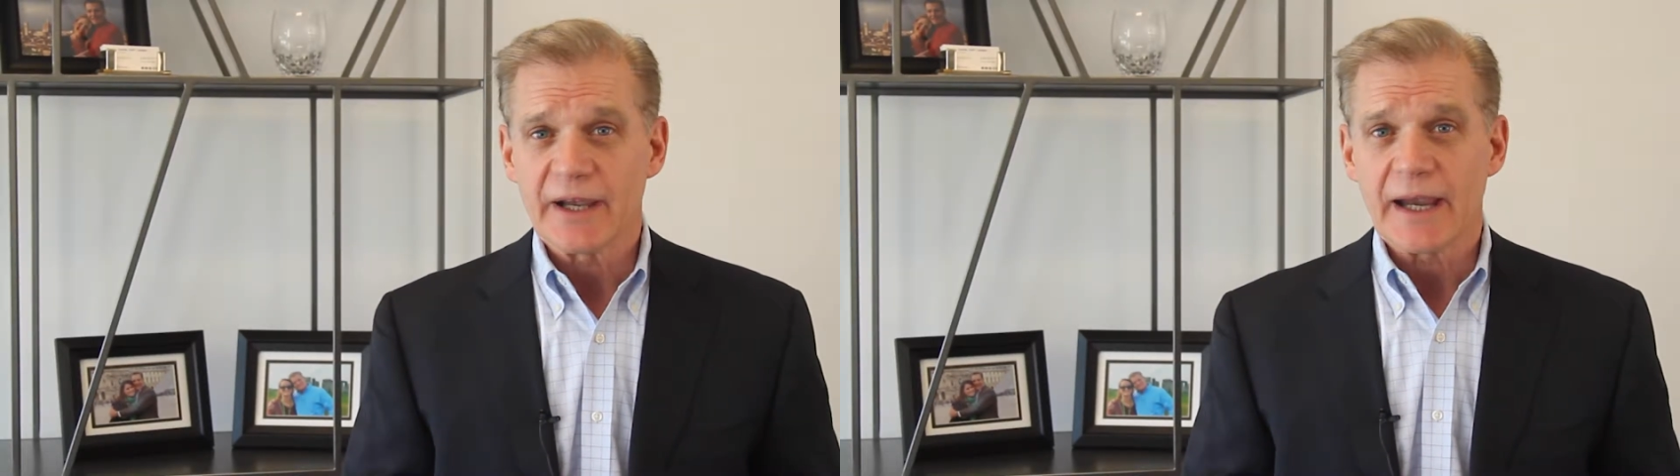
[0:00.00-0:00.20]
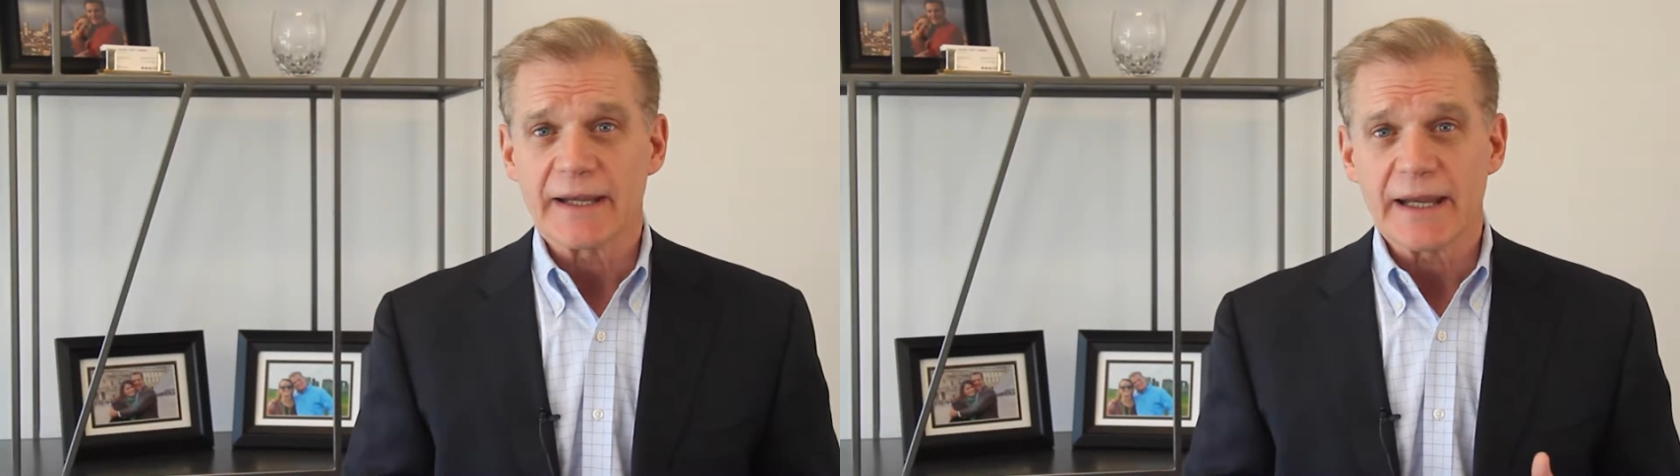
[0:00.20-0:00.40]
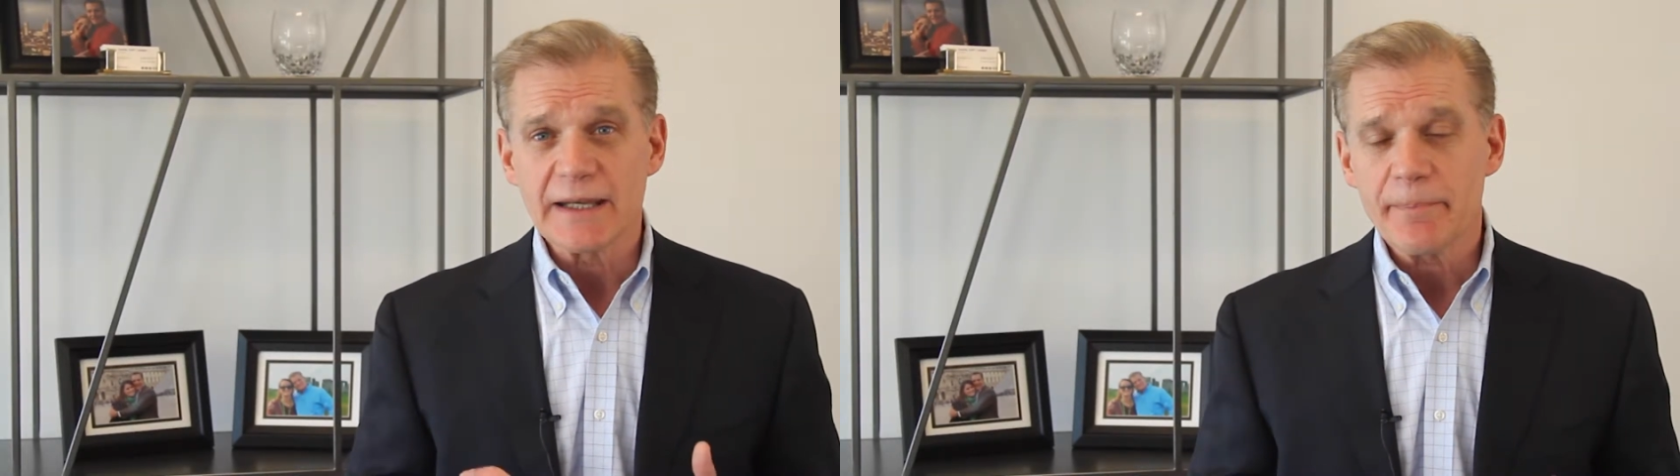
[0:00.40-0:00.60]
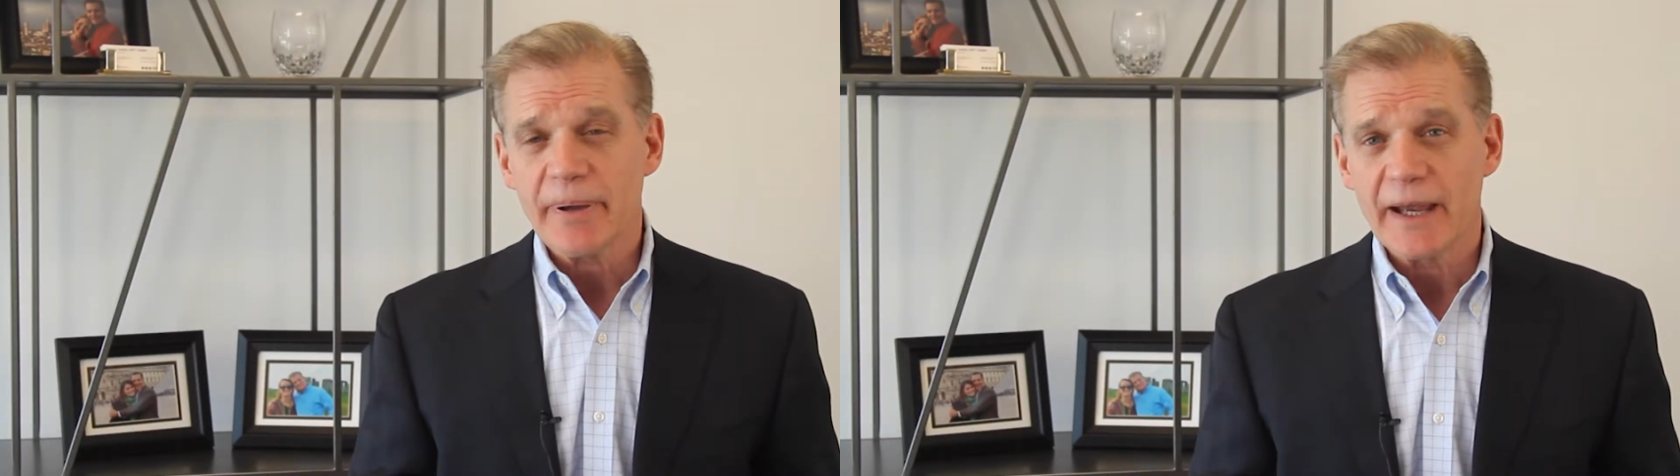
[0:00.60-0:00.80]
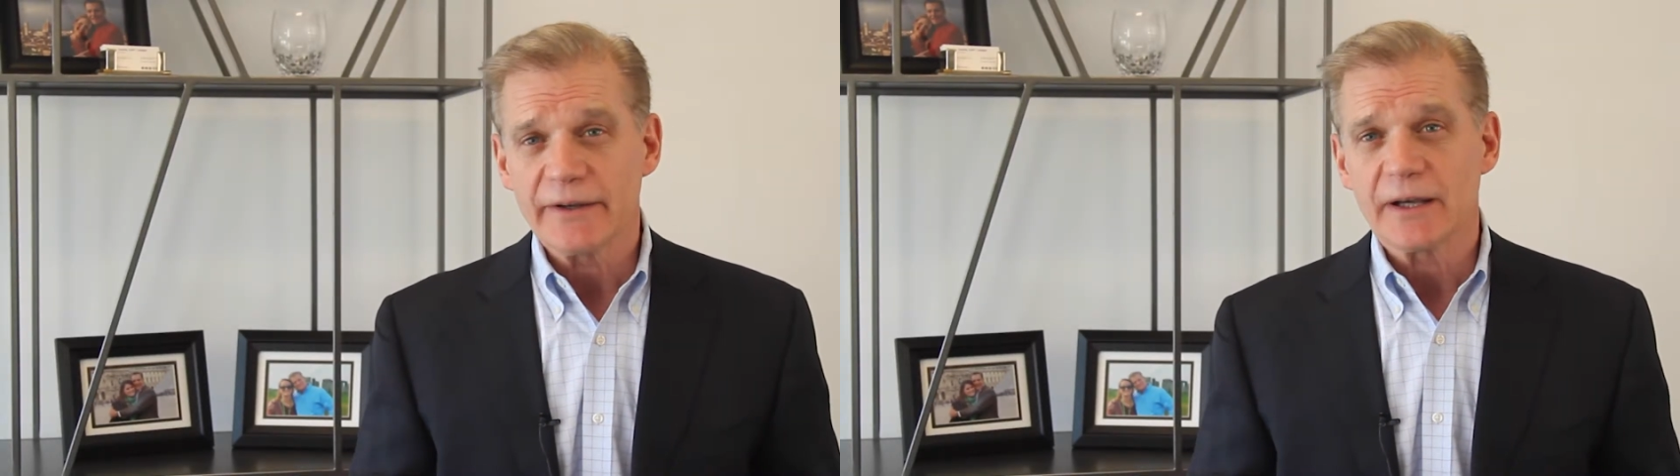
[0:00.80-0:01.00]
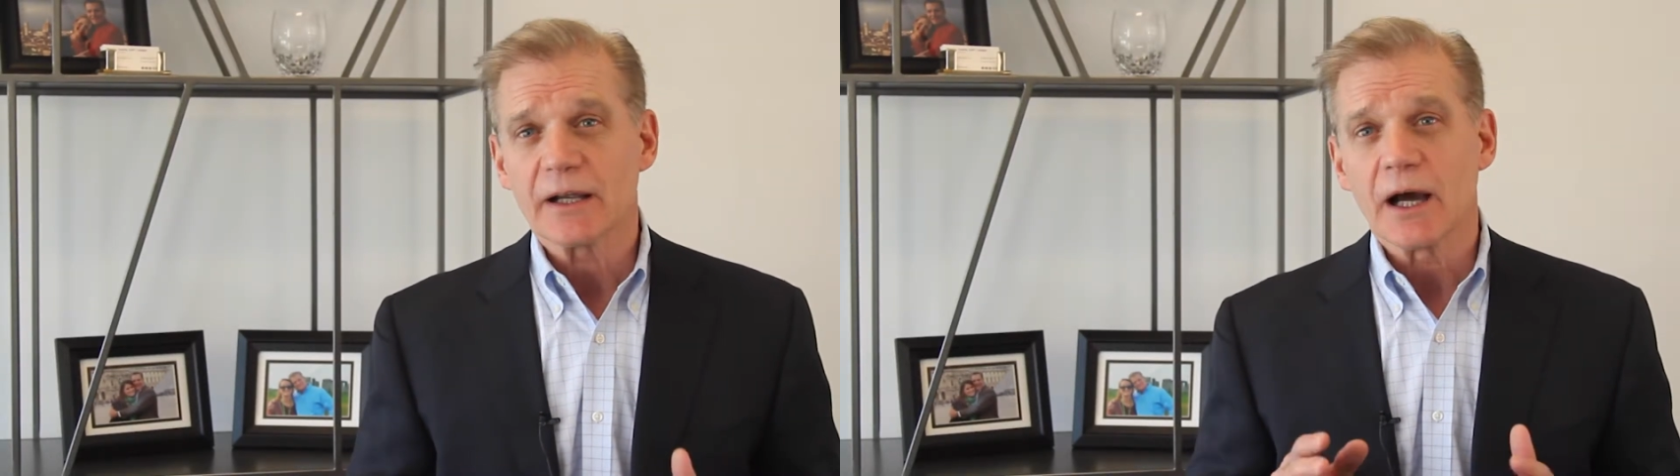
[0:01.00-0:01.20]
and independent,